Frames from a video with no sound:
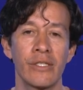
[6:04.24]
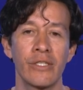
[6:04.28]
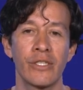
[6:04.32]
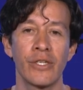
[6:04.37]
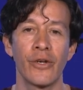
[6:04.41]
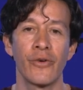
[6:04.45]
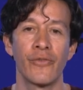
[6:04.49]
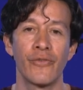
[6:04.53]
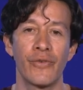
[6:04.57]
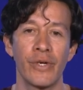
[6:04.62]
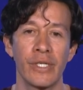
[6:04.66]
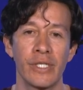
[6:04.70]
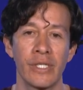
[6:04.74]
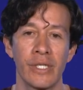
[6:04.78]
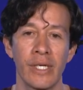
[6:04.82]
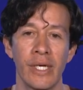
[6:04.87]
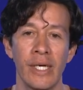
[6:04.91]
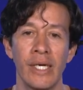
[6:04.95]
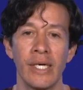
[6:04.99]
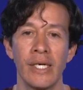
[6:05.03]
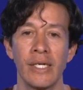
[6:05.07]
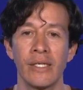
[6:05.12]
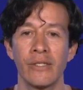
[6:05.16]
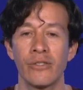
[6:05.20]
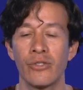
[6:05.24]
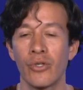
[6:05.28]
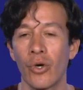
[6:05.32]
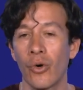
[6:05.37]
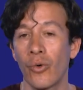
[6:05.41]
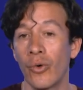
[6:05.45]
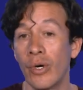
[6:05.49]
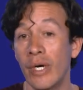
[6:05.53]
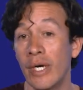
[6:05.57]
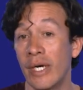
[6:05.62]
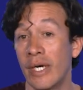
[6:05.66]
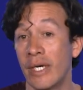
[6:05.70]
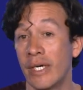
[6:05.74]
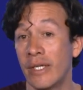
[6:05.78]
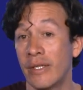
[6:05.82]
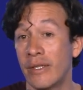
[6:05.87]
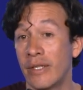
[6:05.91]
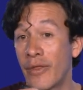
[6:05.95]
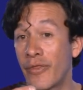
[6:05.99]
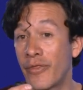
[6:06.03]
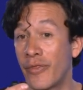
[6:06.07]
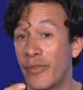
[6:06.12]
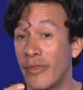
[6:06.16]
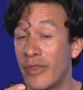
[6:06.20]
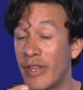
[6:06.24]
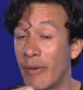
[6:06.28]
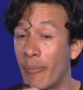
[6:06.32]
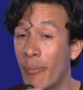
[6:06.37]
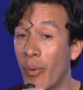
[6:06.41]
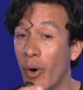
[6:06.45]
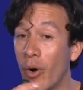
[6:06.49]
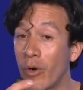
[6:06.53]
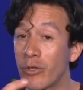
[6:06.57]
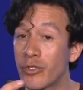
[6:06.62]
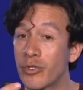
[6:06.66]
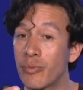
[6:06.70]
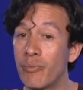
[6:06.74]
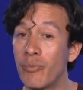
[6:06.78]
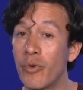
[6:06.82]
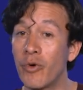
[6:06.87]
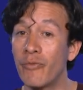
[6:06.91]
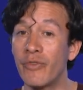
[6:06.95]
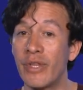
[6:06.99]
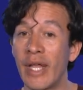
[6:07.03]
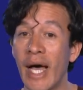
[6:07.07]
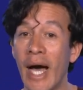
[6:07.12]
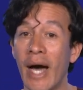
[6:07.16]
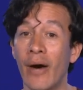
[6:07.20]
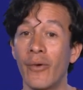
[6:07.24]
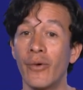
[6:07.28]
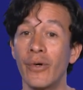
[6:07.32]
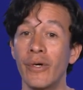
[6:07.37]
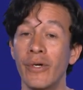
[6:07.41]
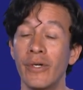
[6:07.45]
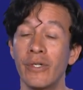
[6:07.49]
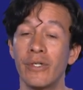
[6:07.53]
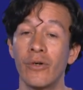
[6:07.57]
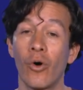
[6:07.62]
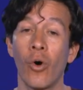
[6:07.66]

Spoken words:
surface. So the balls move down,